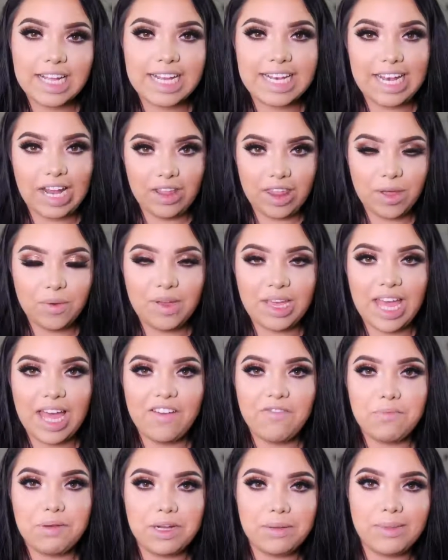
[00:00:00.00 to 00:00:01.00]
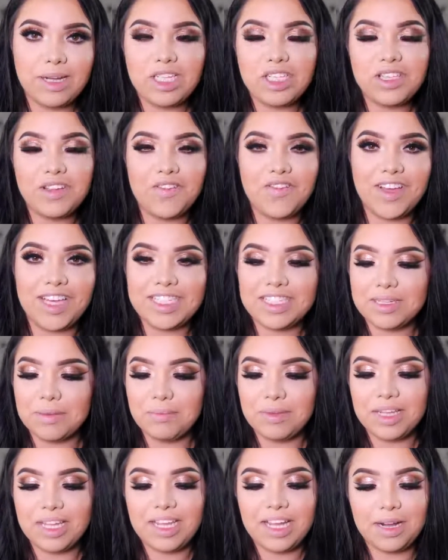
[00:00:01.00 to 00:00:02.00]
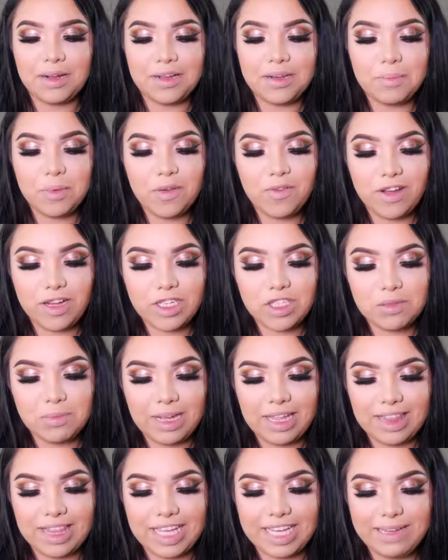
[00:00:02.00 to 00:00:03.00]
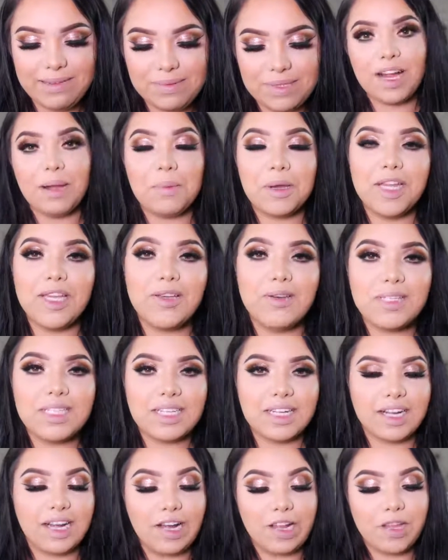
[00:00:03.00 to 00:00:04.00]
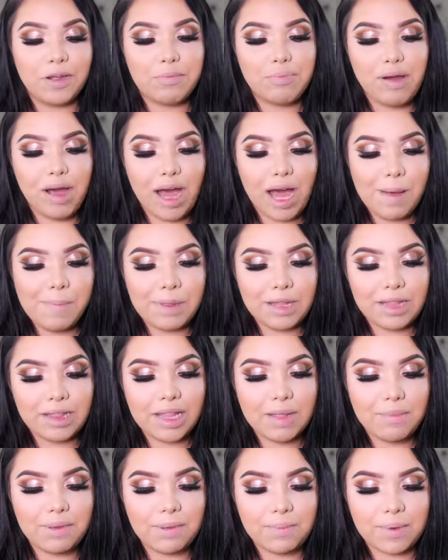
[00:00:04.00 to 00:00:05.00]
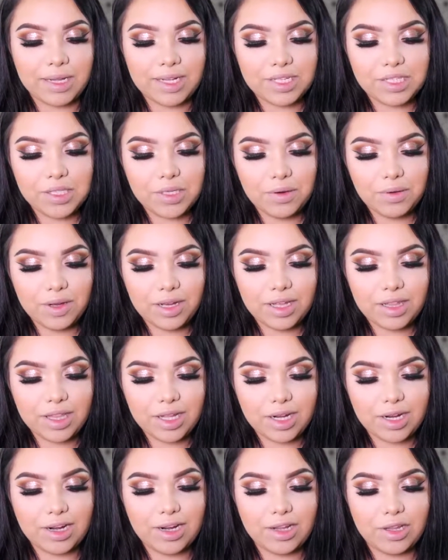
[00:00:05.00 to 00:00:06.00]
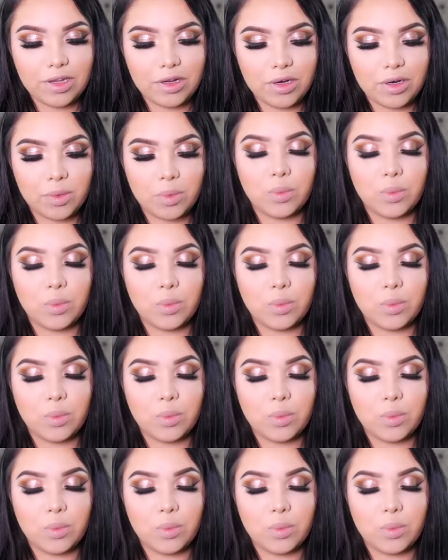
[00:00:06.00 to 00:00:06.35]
And now that we have pretty much the face complete, I'm gonna move on to my lips. I'm gonna use the ColourPop Lippy Pencil in the color